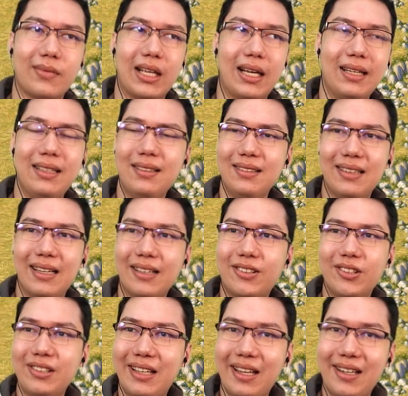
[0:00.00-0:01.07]
I didn't I
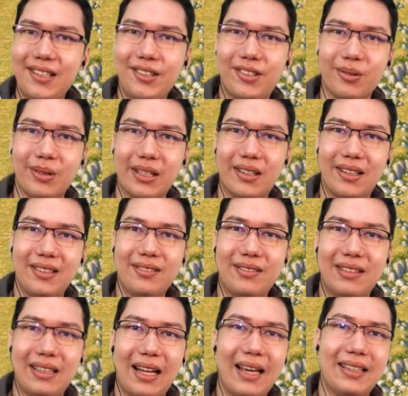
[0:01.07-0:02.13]
couldn't get into it. I didn't
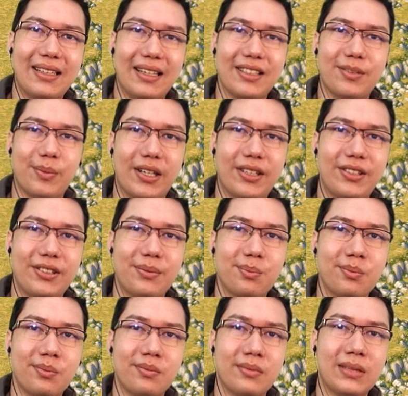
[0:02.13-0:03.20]
like it as much.
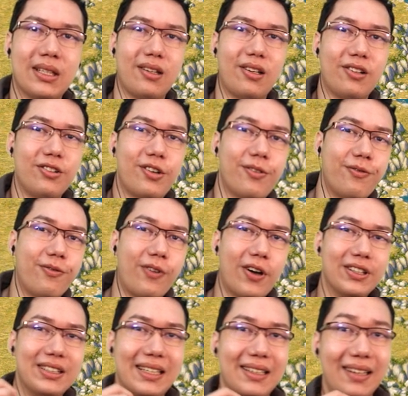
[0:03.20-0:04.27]
Luke
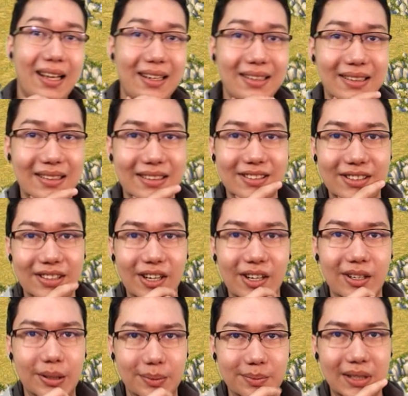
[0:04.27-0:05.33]
Fontanelli needs to
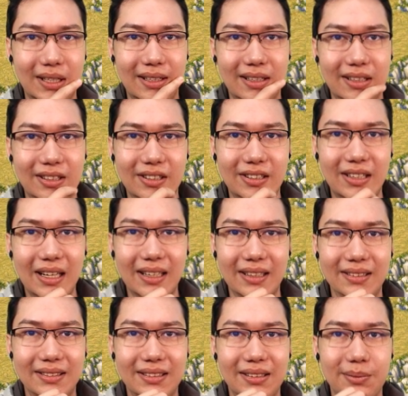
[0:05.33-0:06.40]
go. Good
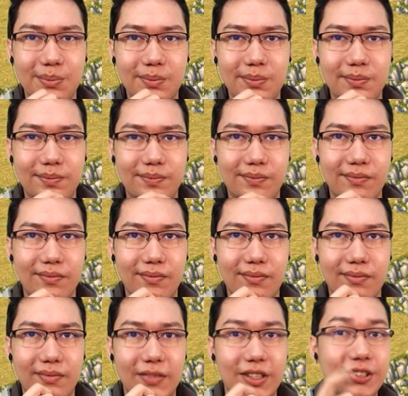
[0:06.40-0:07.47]
night.
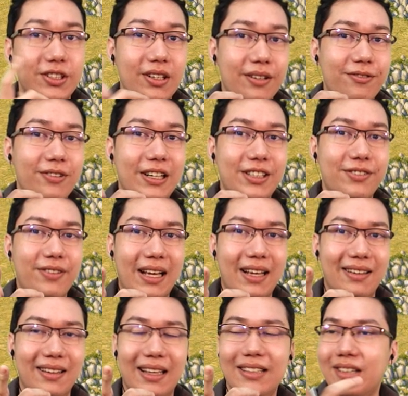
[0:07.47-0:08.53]
You showed a French
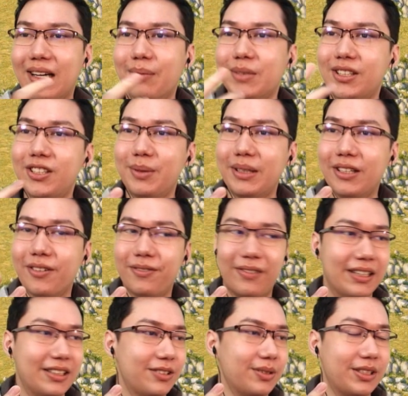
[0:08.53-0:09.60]
flag there, so I'm assuming you're
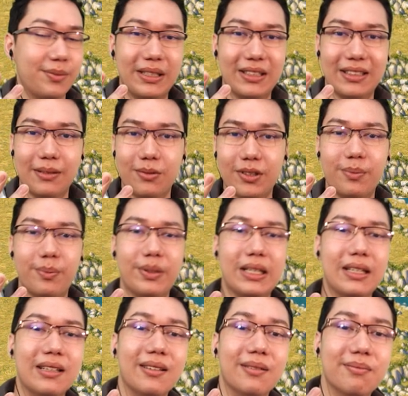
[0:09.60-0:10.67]
French, which means it would
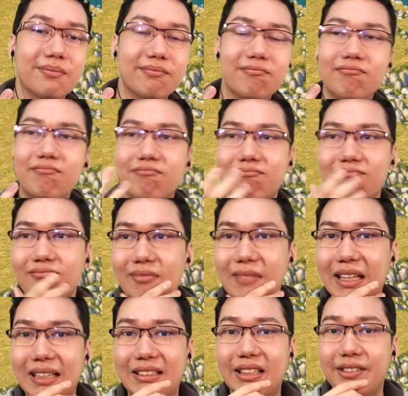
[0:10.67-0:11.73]
be
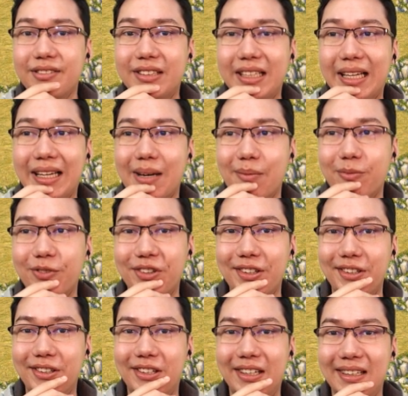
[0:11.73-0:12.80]
like 3 a.m. for
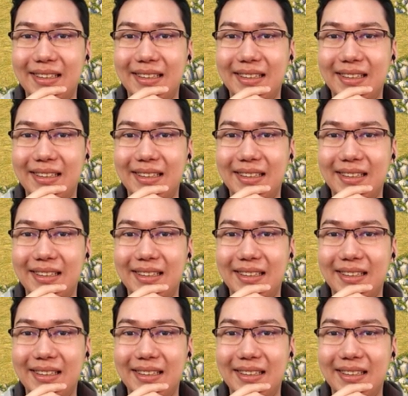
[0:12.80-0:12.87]
you.